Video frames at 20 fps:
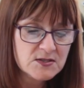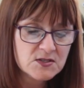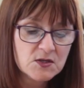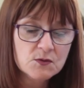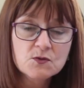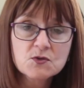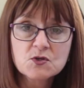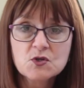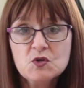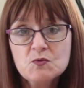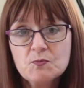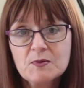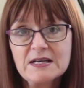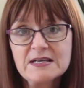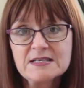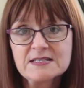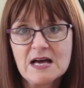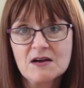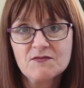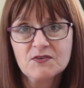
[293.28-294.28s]
So do
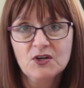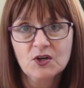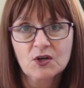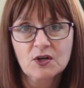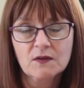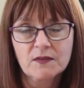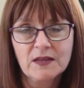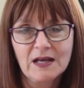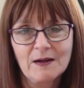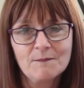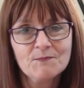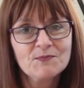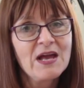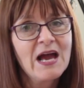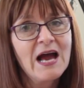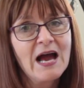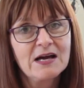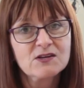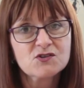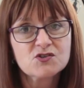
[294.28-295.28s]
please have a look at that.
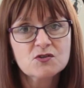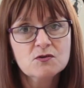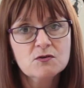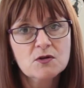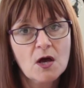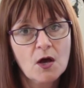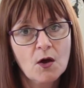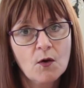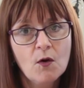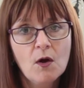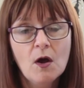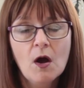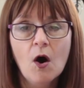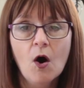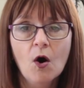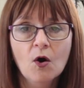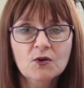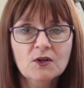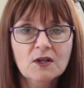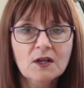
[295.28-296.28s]
As you know,
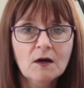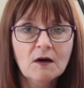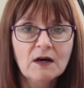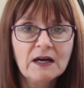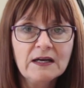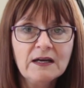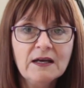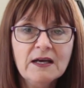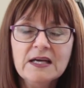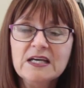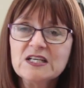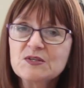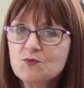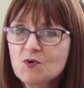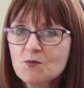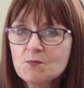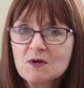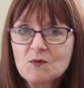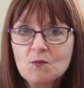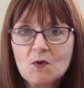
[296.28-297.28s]
online is
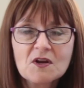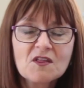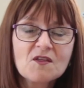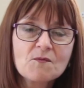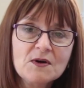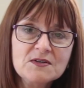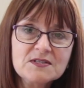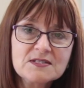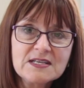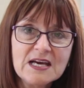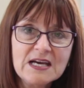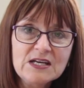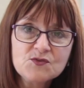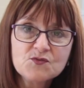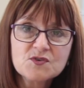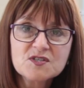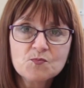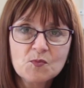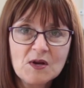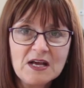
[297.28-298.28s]
probably one of the most
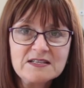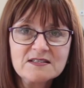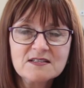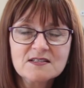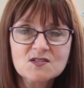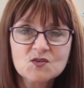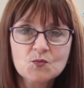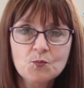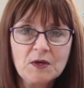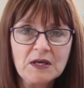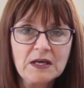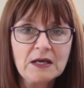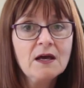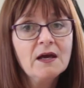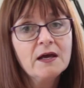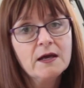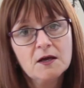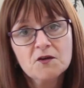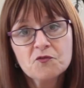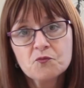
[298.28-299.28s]
dangerous places to be
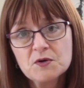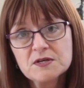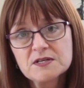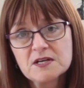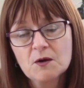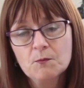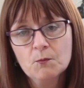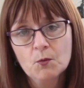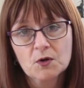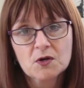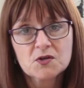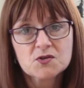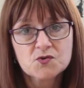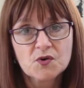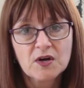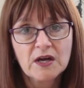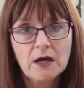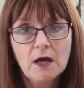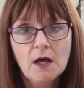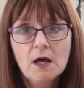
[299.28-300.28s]
if we don't
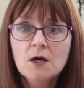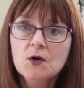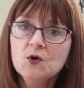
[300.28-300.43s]
monitor it.